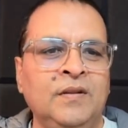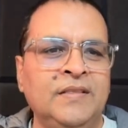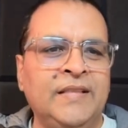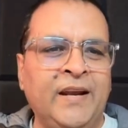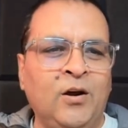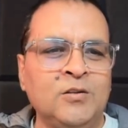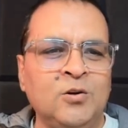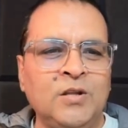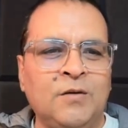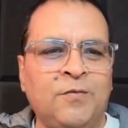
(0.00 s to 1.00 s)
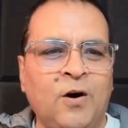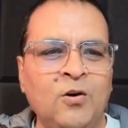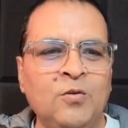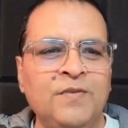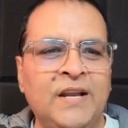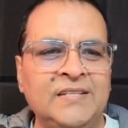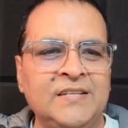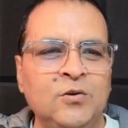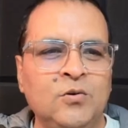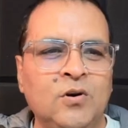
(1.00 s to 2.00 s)
then also the for loop will
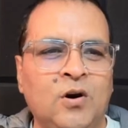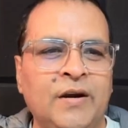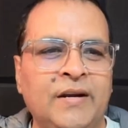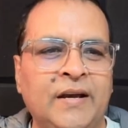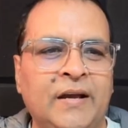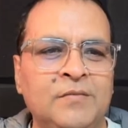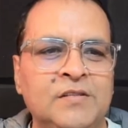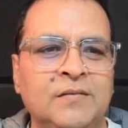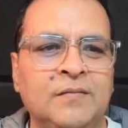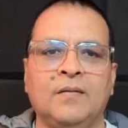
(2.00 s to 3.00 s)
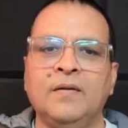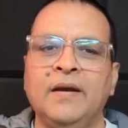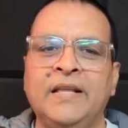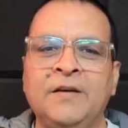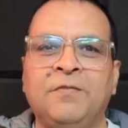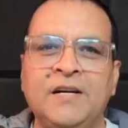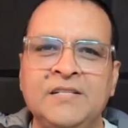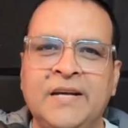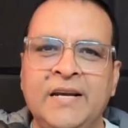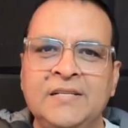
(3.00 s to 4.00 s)
execute log n times. In the
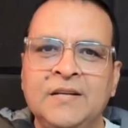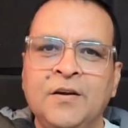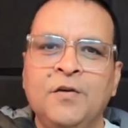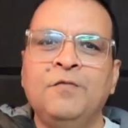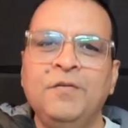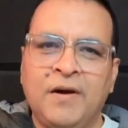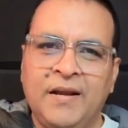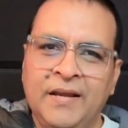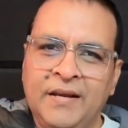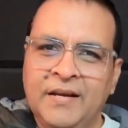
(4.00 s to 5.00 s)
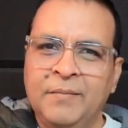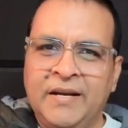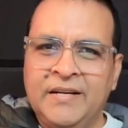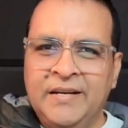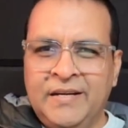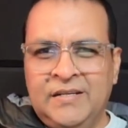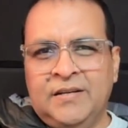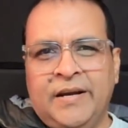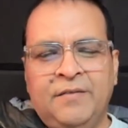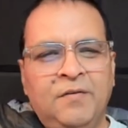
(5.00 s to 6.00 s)
first case, we were incrementing
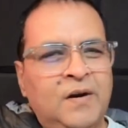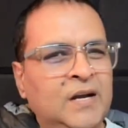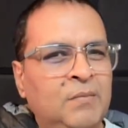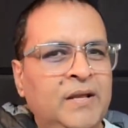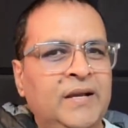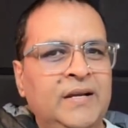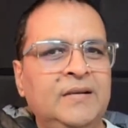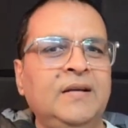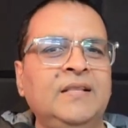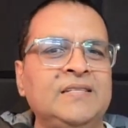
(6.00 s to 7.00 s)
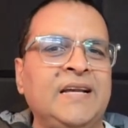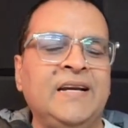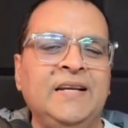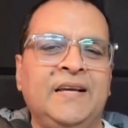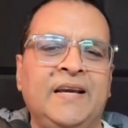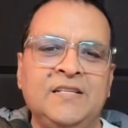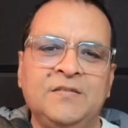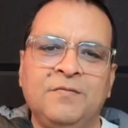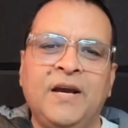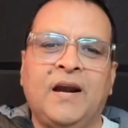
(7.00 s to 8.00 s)
it and we were doubling it. In the second
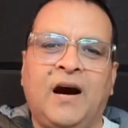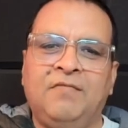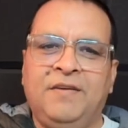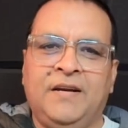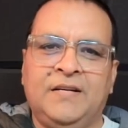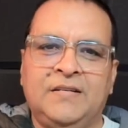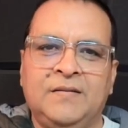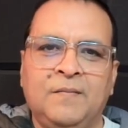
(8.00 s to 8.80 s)
case, we are halving it.